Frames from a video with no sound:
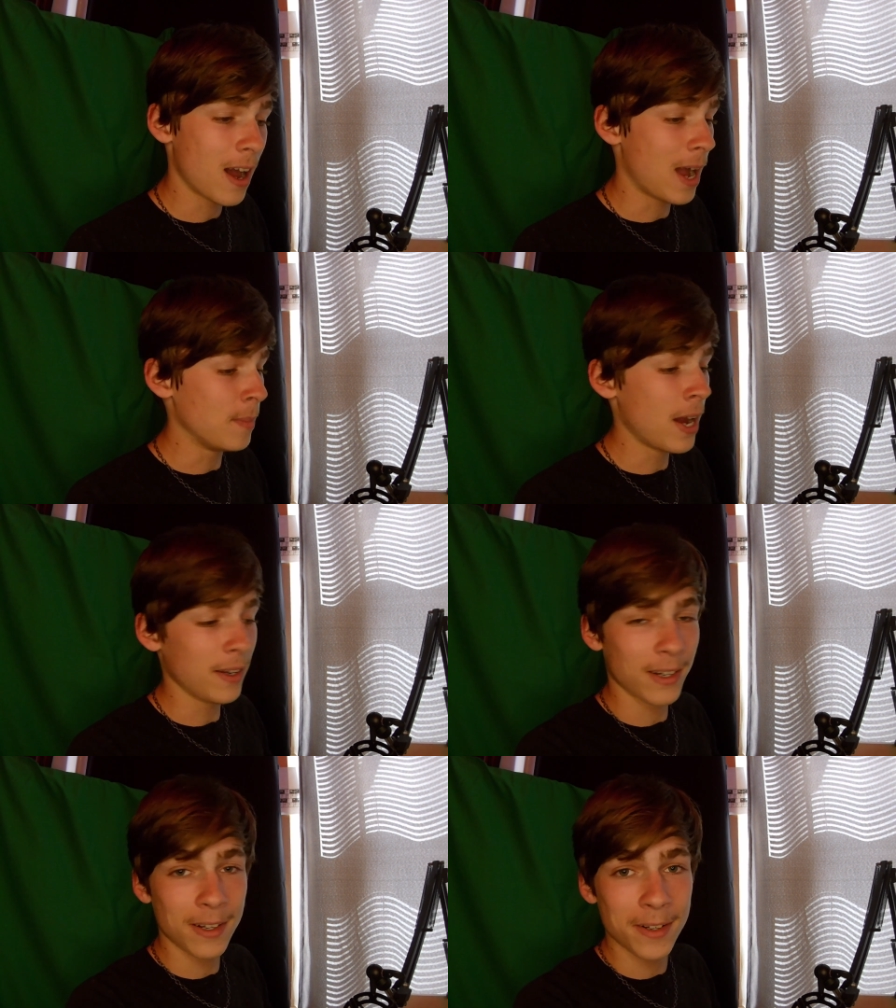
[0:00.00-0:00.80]
I'm
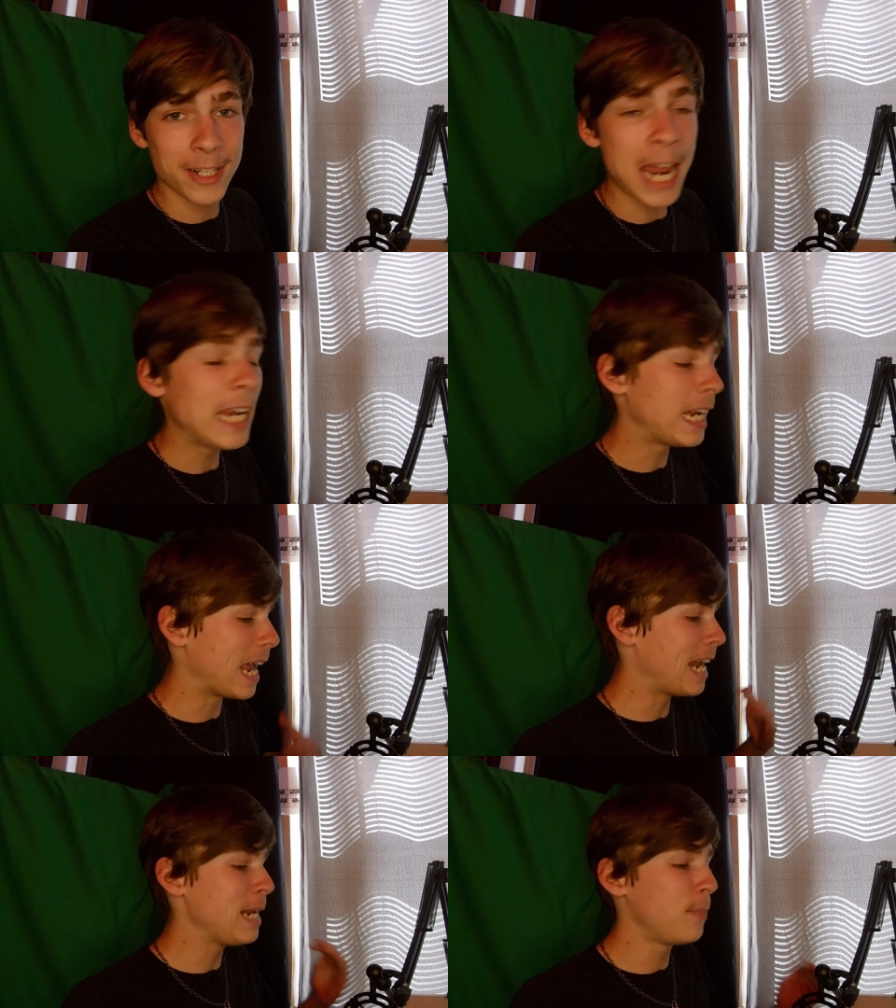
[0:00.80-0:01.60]
not taking
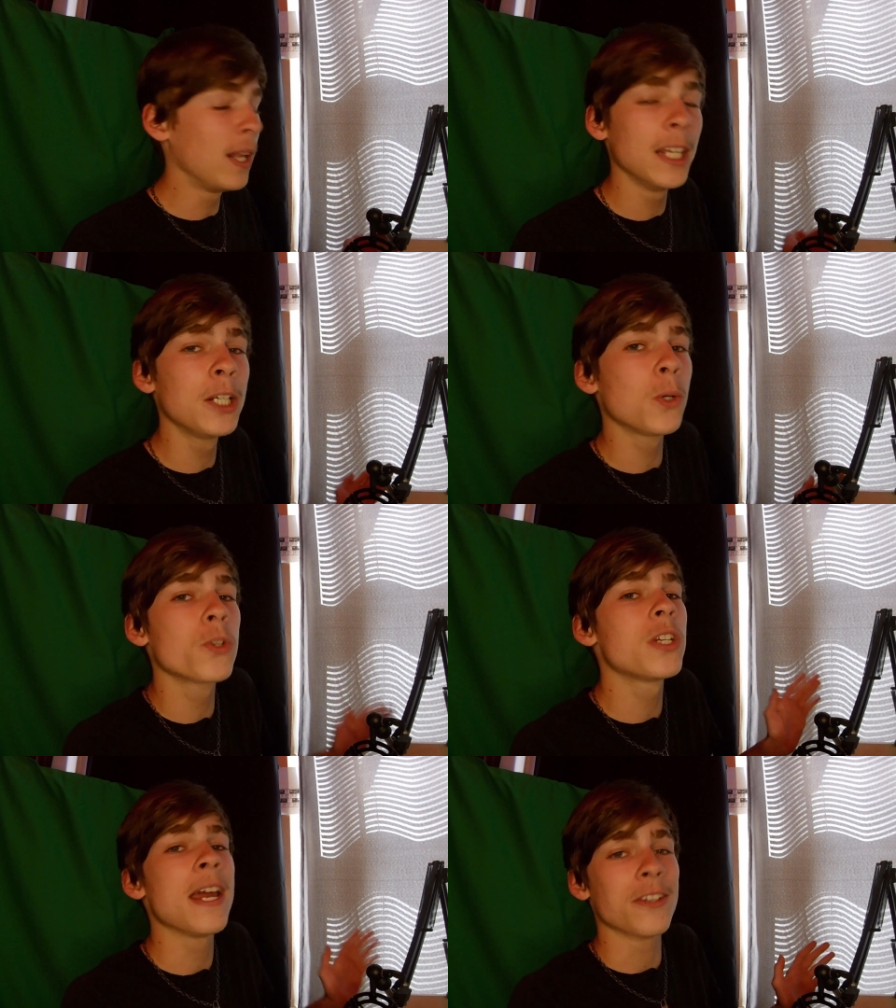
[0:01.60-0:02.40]
any political
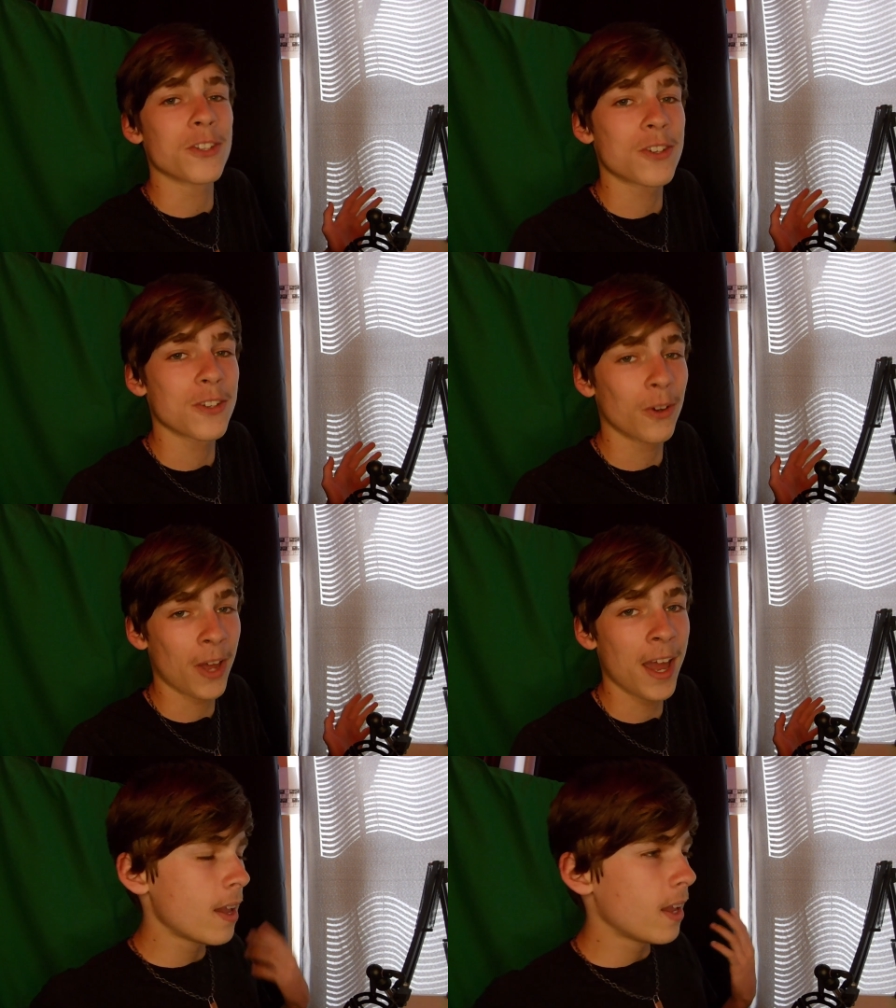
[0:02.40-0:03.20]
stance,
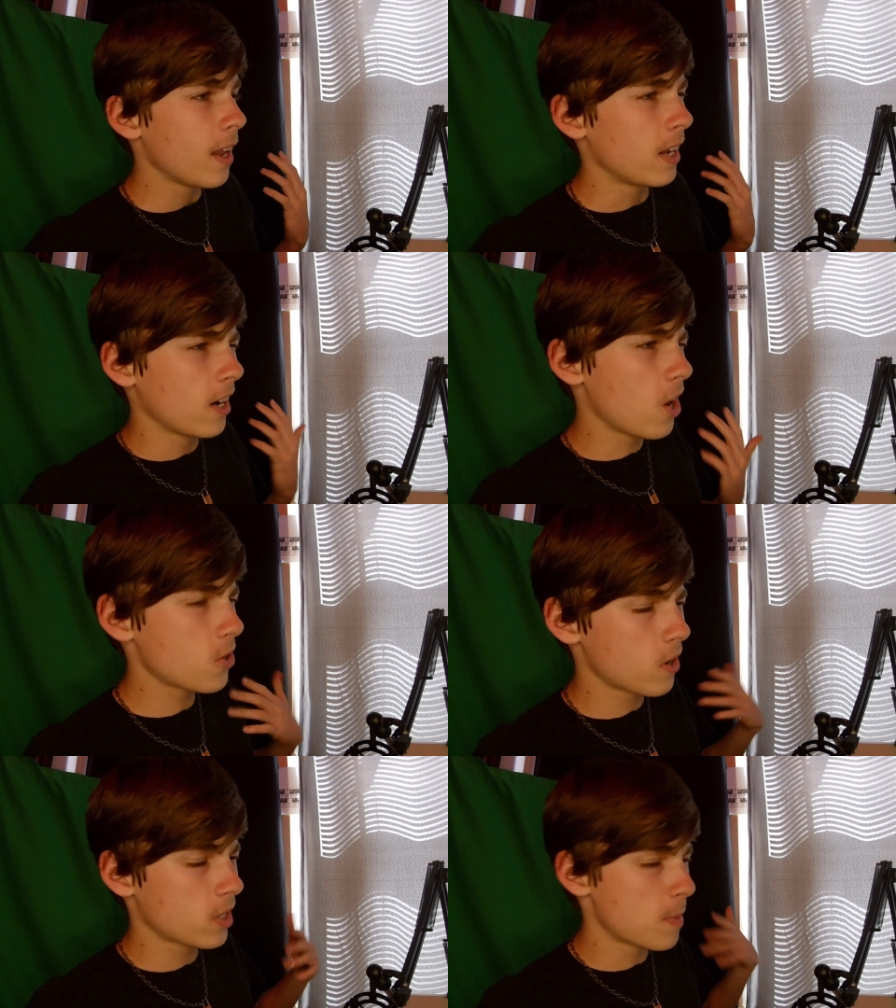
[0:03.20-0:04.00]
okay? And it
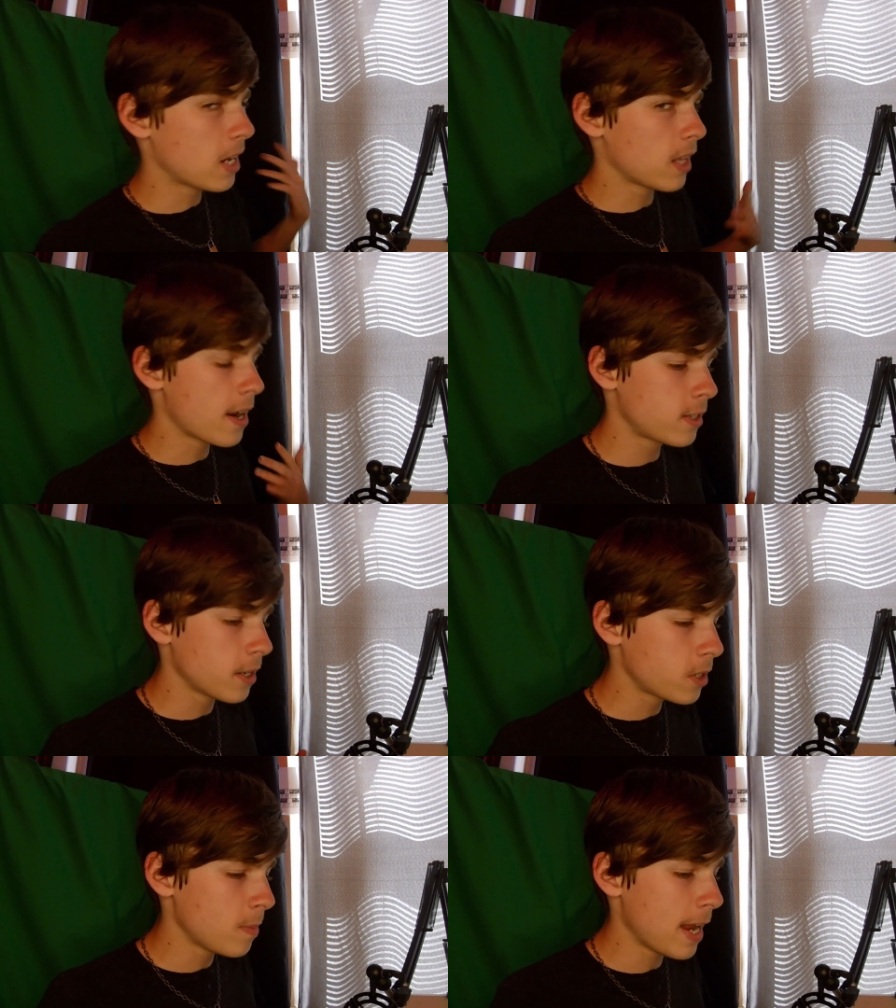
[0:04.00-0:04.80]
also doesn't make a lot of
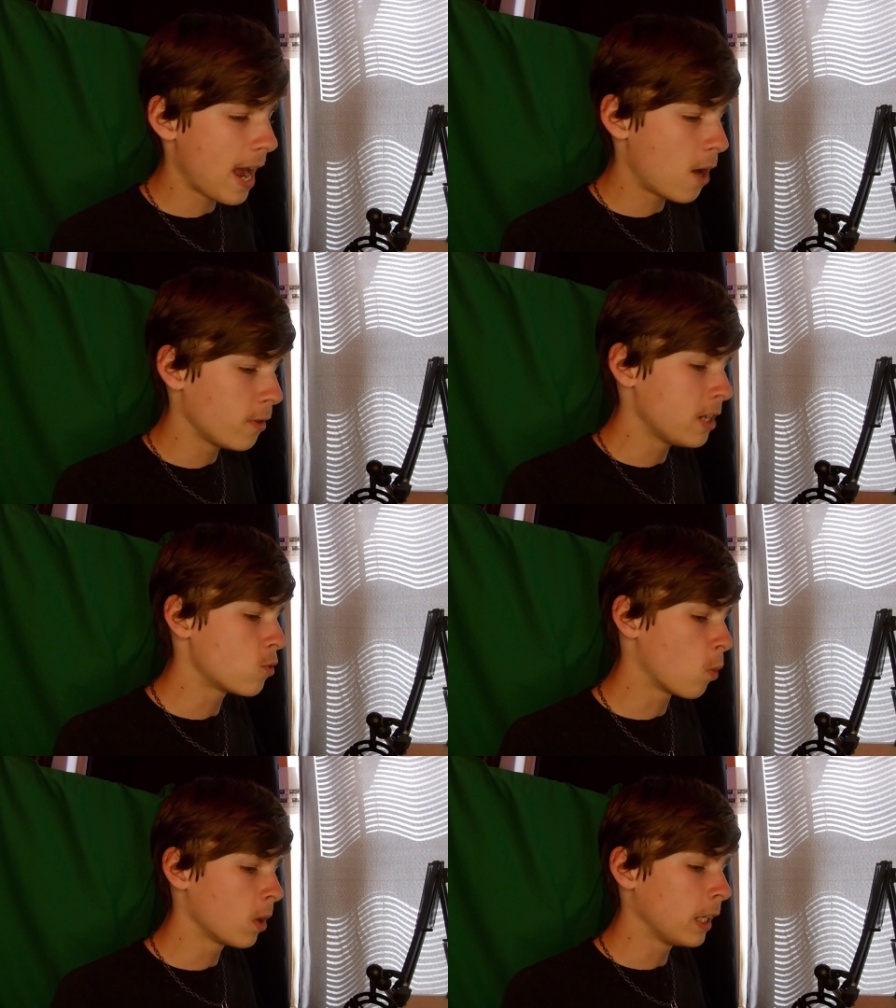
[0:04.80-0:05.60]
sense to me how
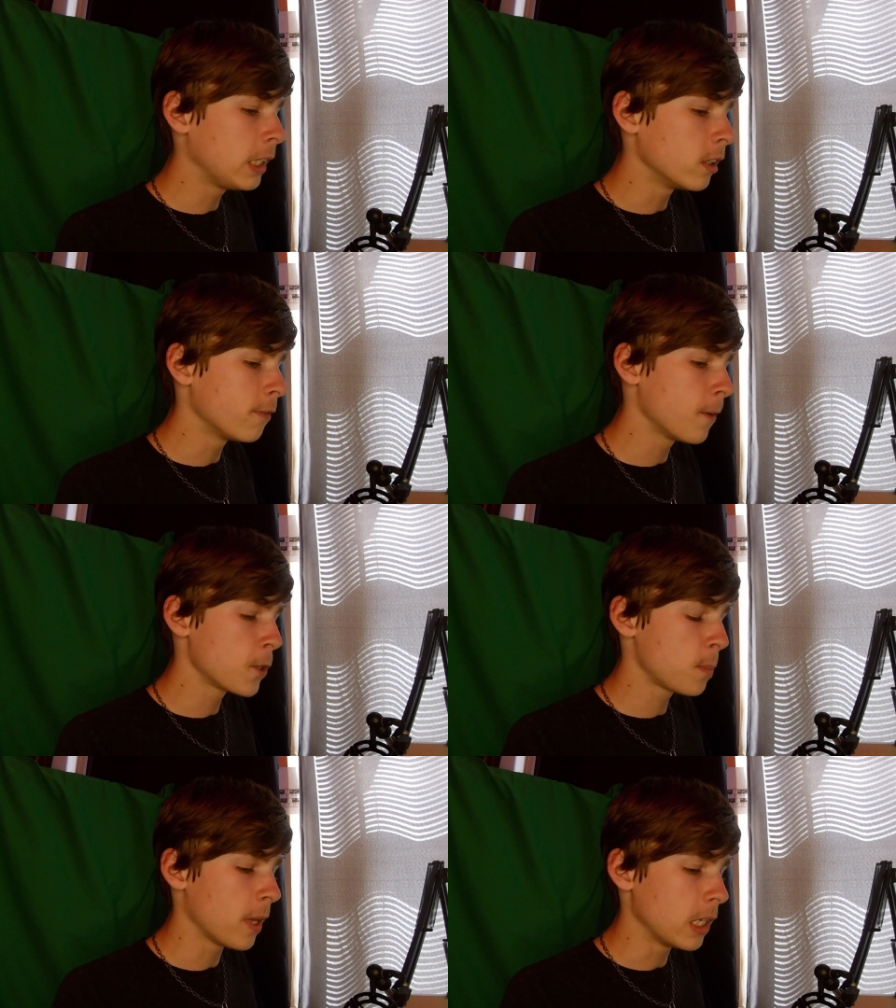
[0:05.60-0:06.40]
these were leaked in the first place